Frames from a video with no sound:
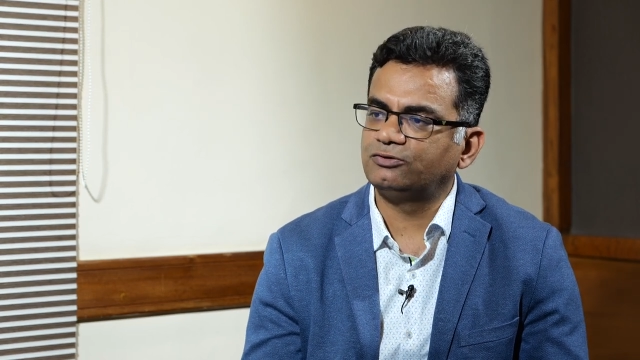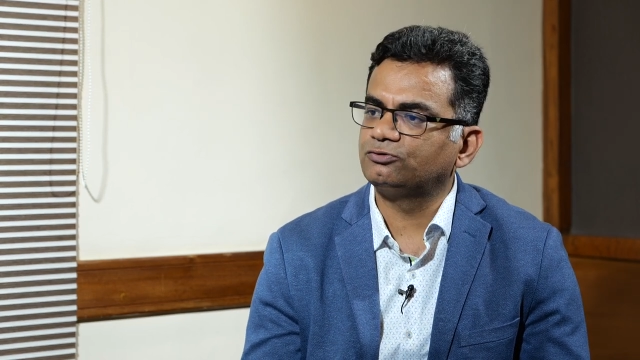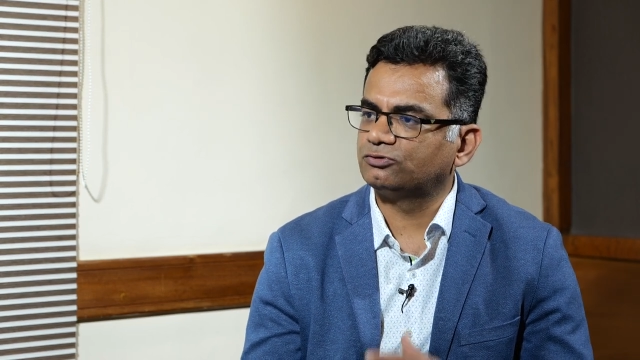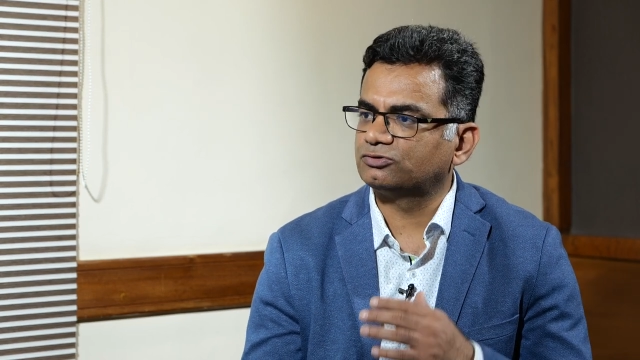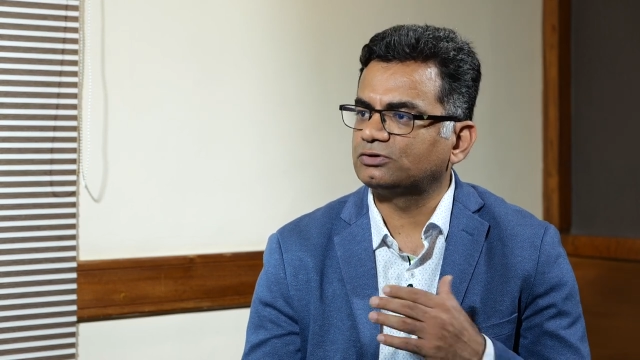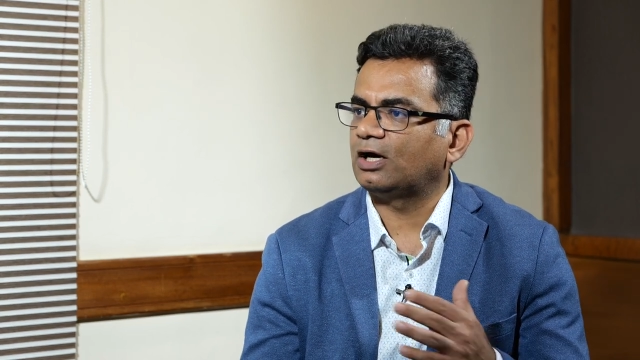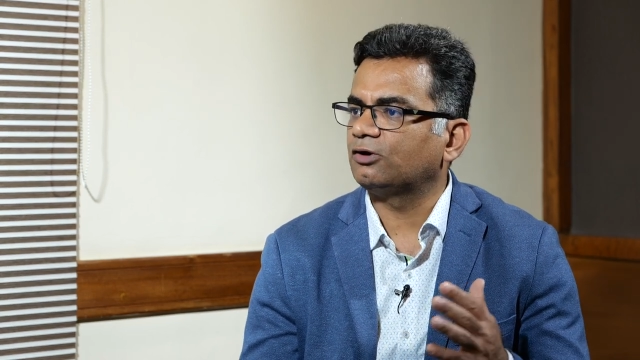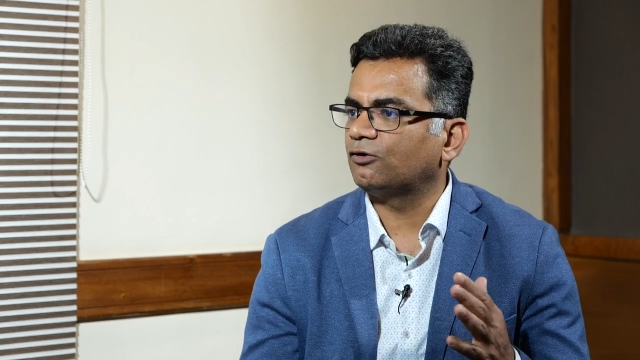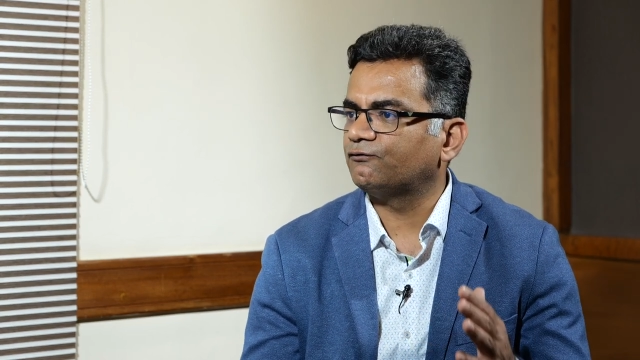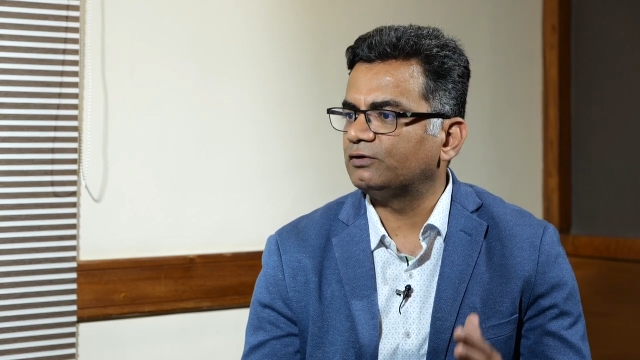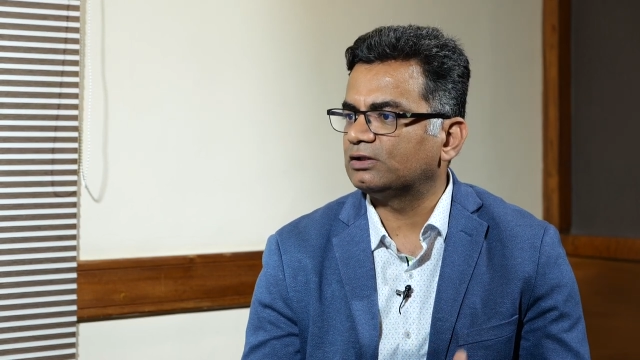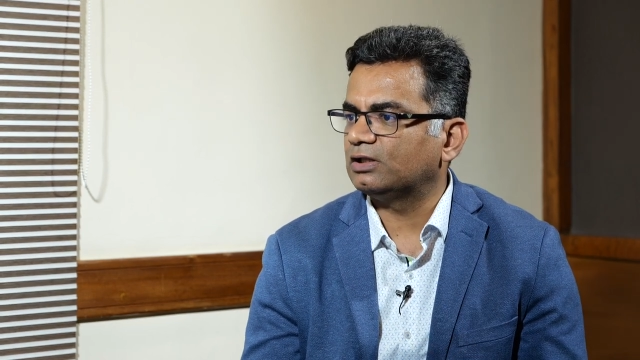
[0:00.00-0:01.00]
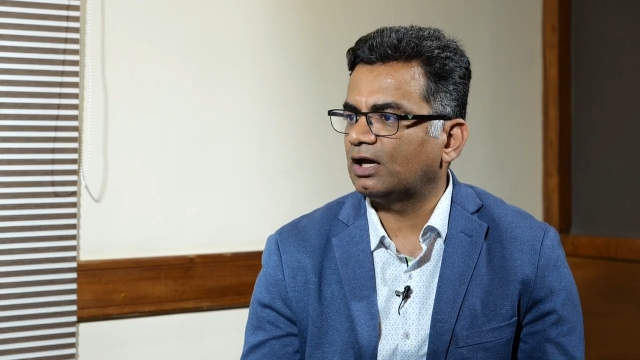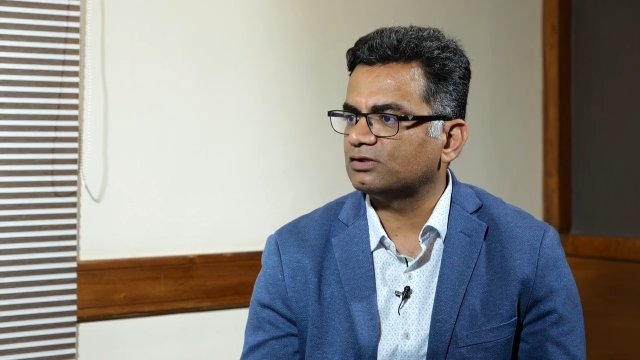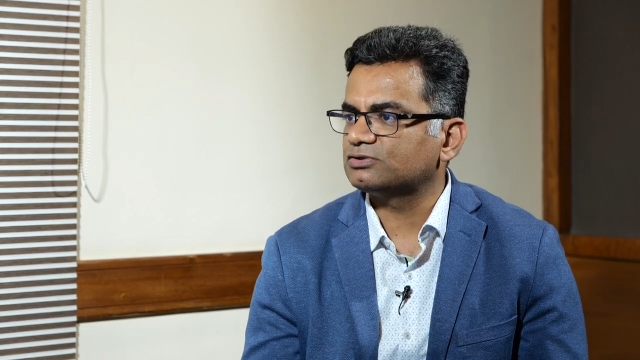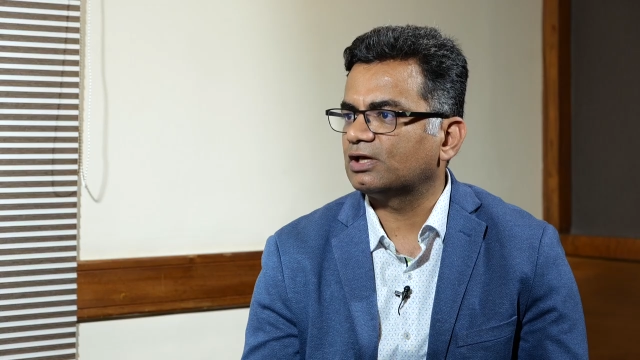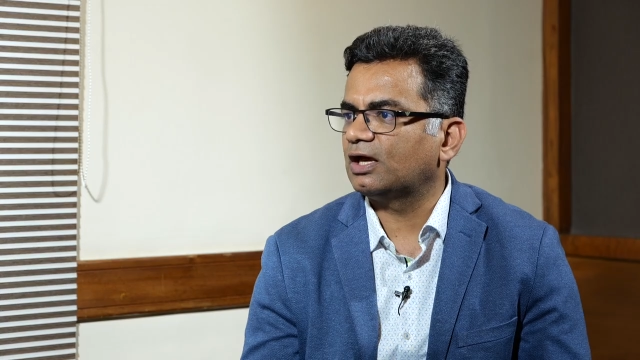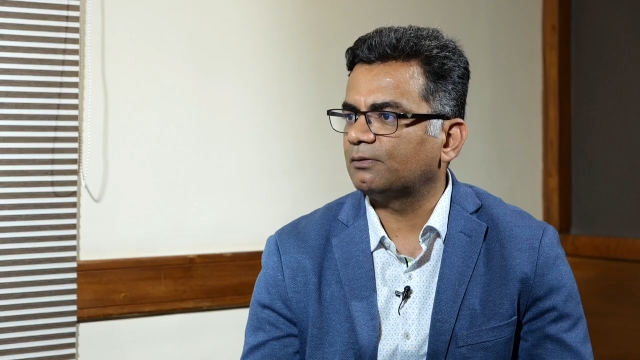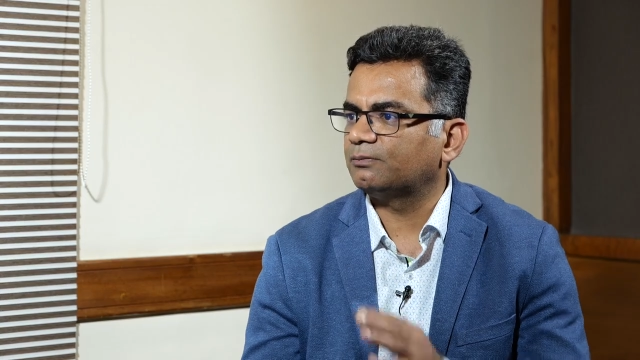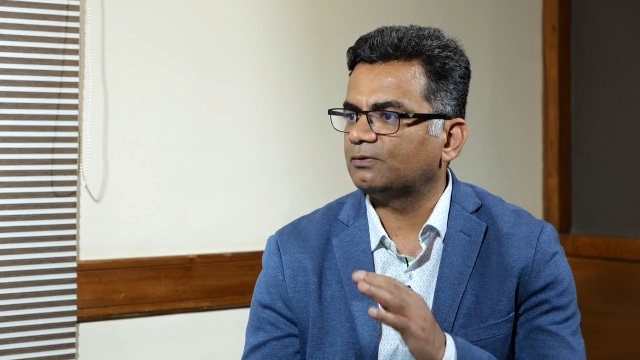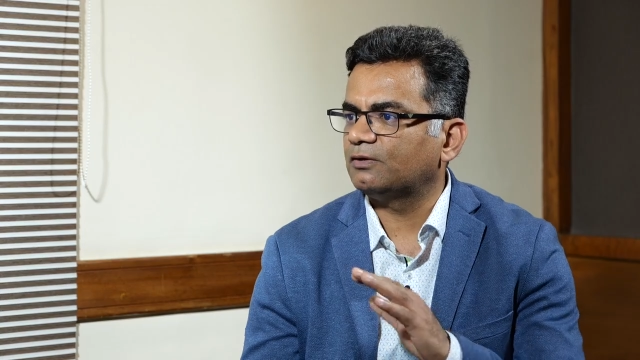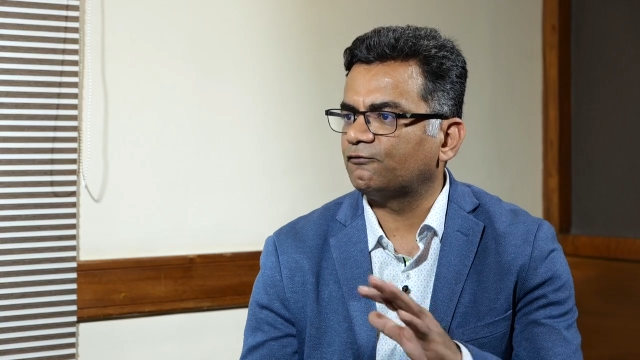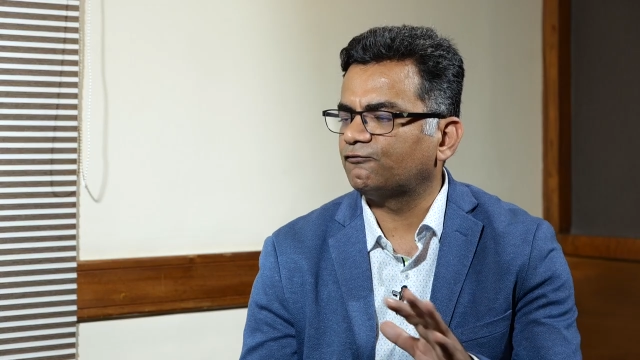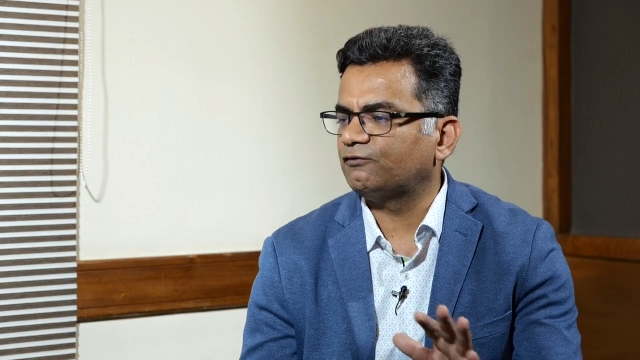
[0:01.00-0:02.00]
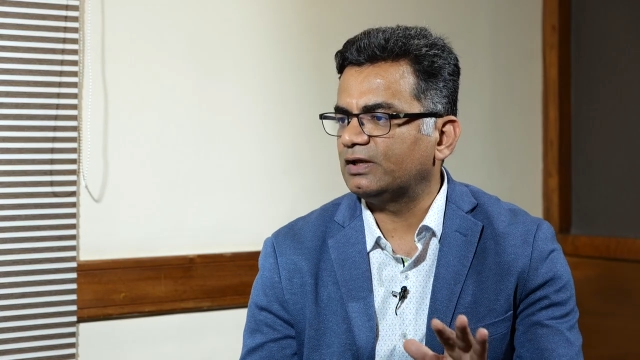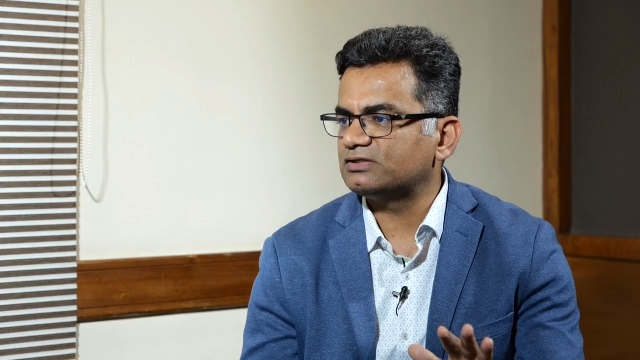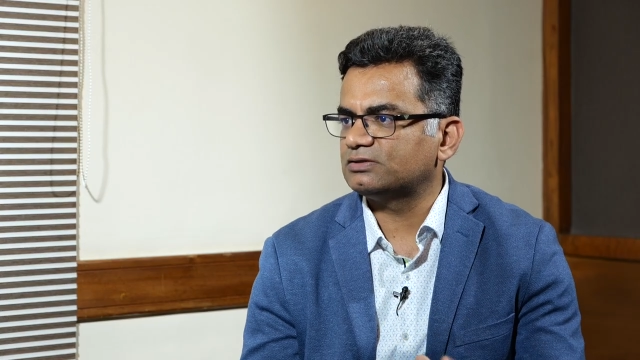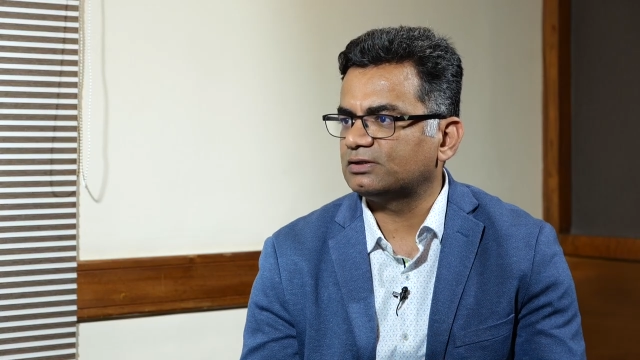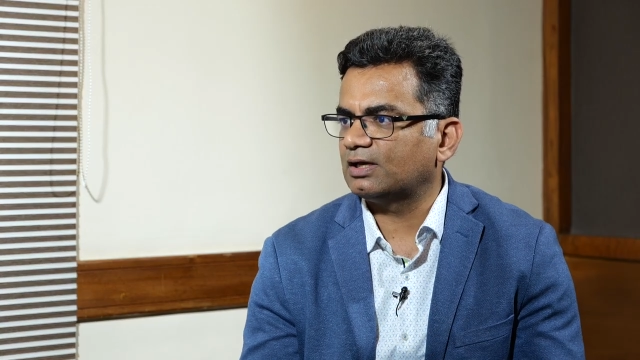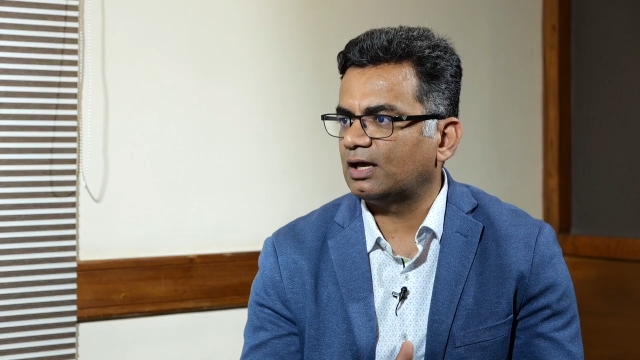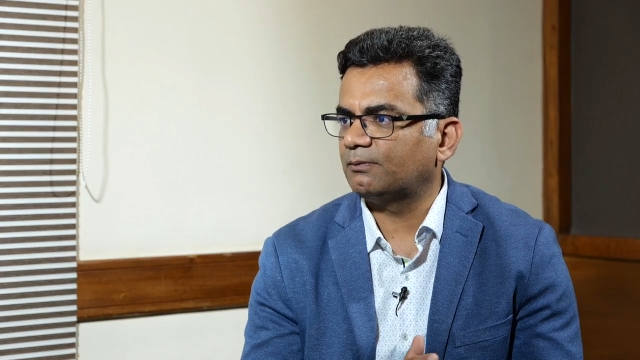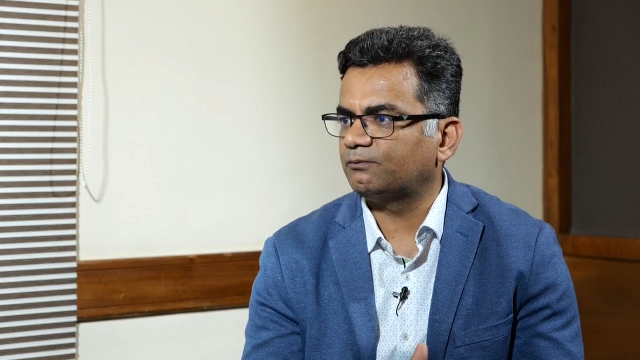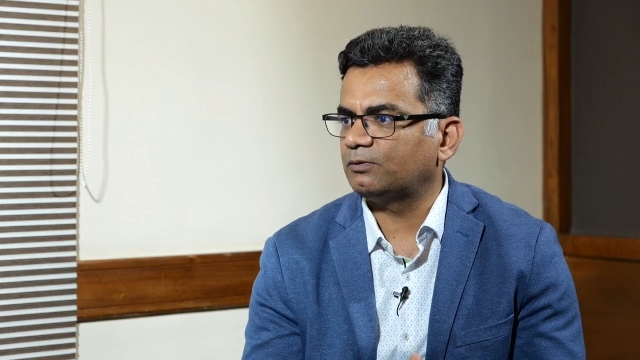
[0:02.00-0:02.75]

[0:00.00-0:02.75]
you should start off with large cap, flexi cap,